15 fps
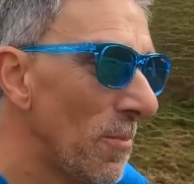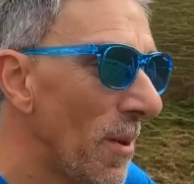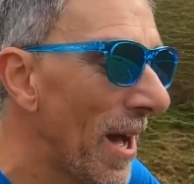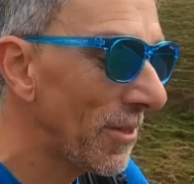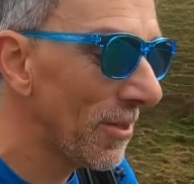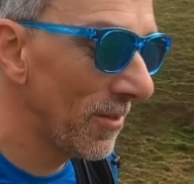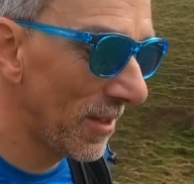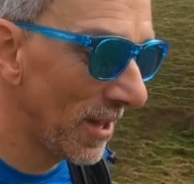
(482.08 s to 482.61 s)

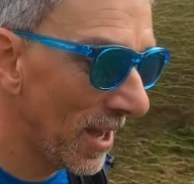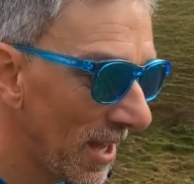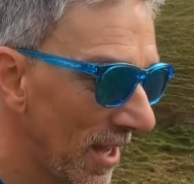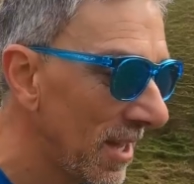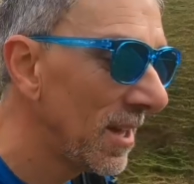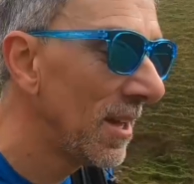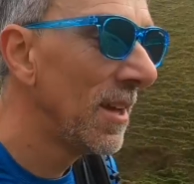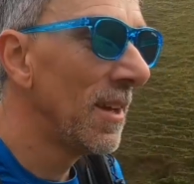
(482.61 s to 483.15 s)
path at the
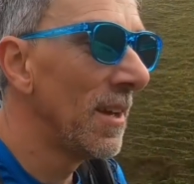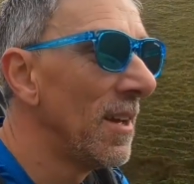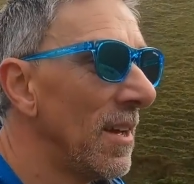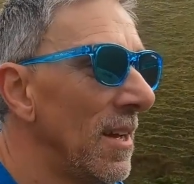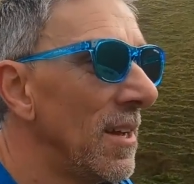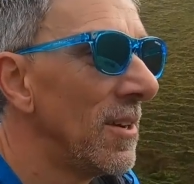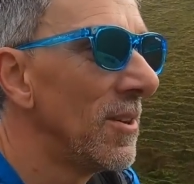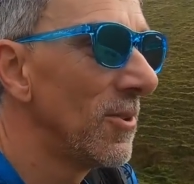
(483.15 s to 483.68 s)

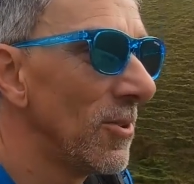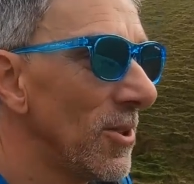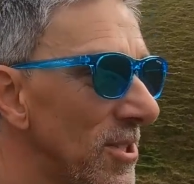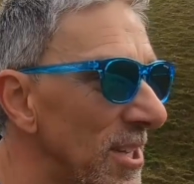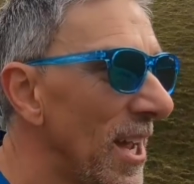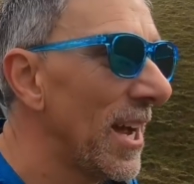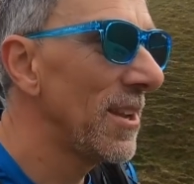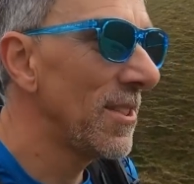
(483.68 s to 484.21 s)
other
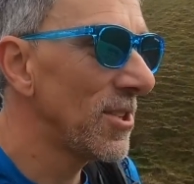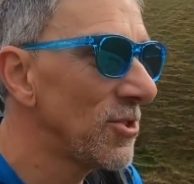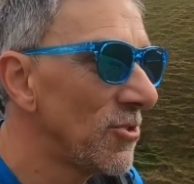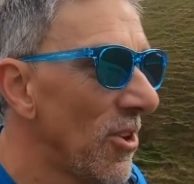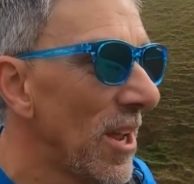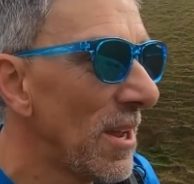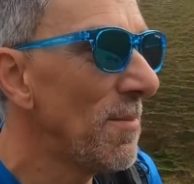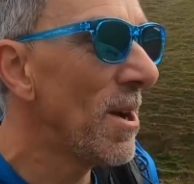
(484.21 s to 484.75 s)
side of the
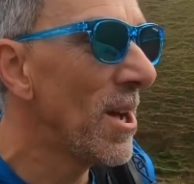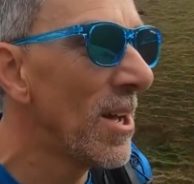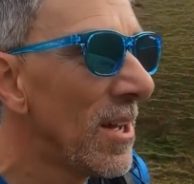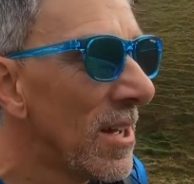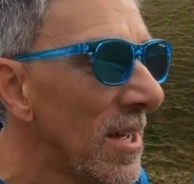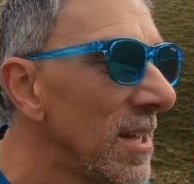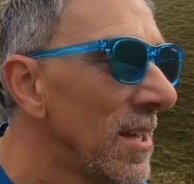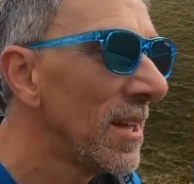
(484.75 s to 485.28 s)
stream.
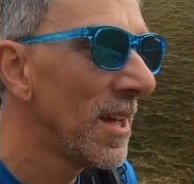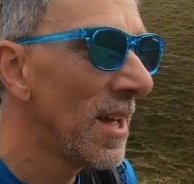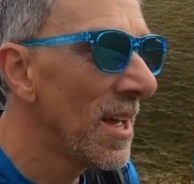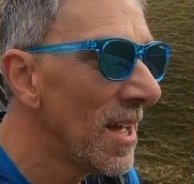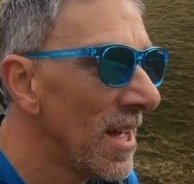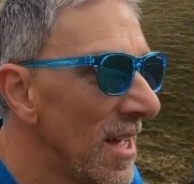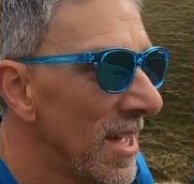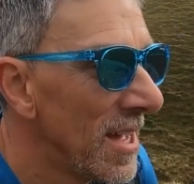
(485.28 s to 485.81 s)

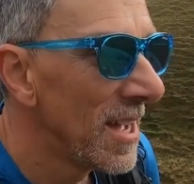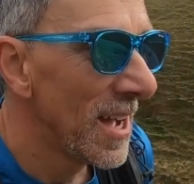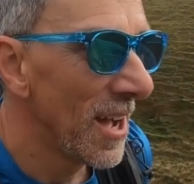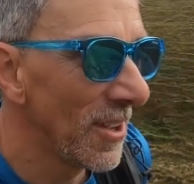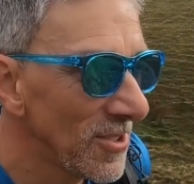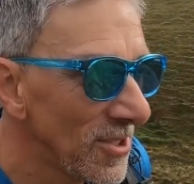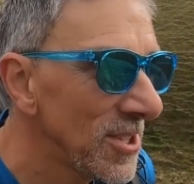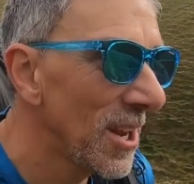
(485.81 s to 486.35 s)

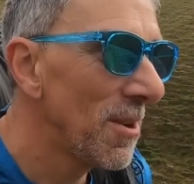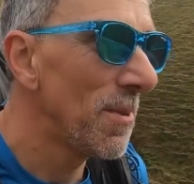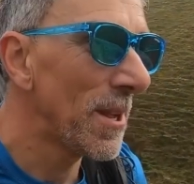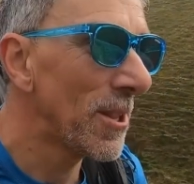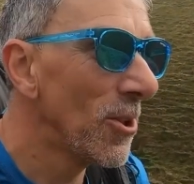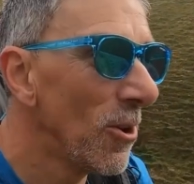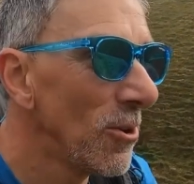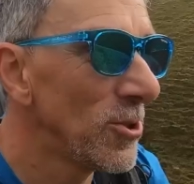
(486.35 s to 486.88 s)
I'll just get a bit
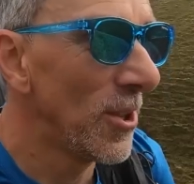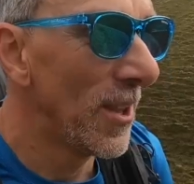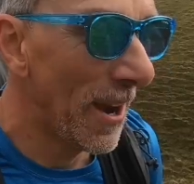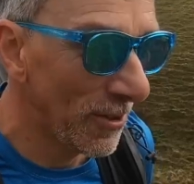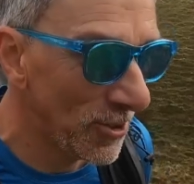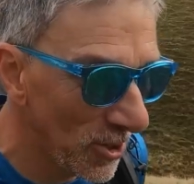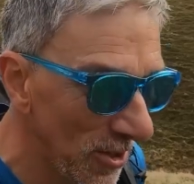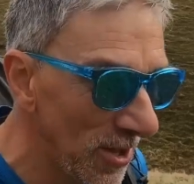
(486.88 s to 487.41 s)
closer and
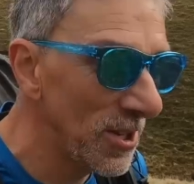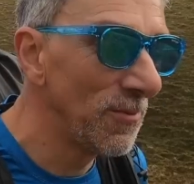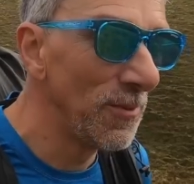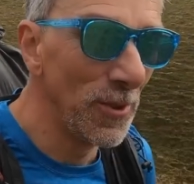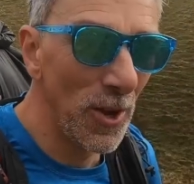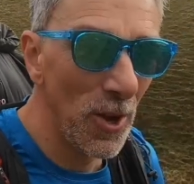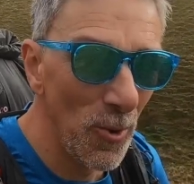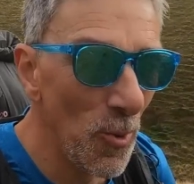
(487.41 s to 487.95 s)
I'll show you this
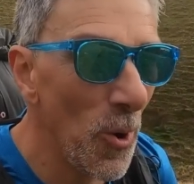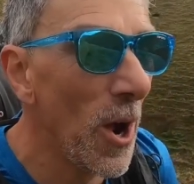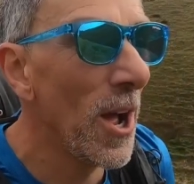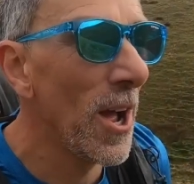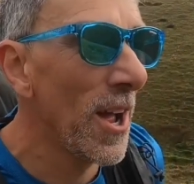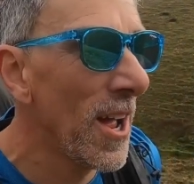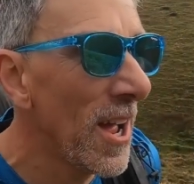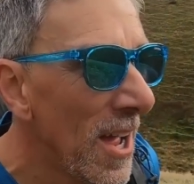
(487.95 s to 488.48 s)
view
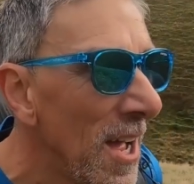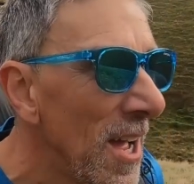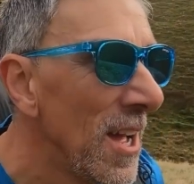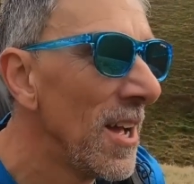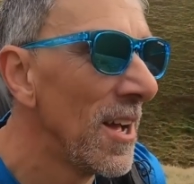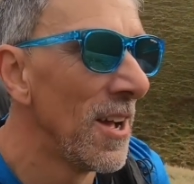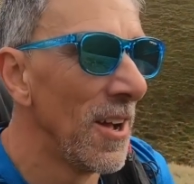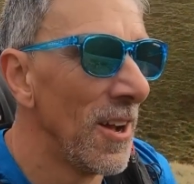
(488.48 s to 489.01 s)

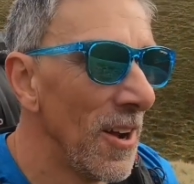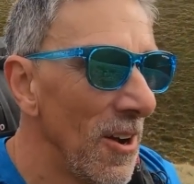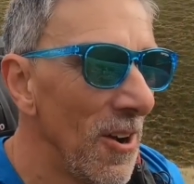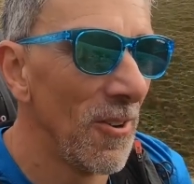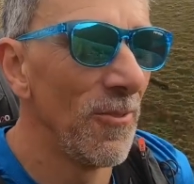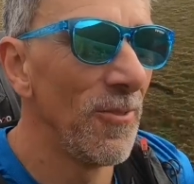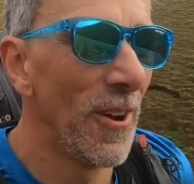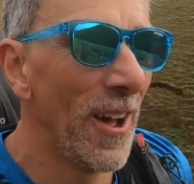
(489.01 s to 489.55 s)

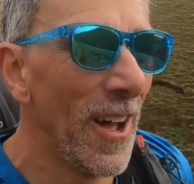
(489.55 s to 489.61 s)
of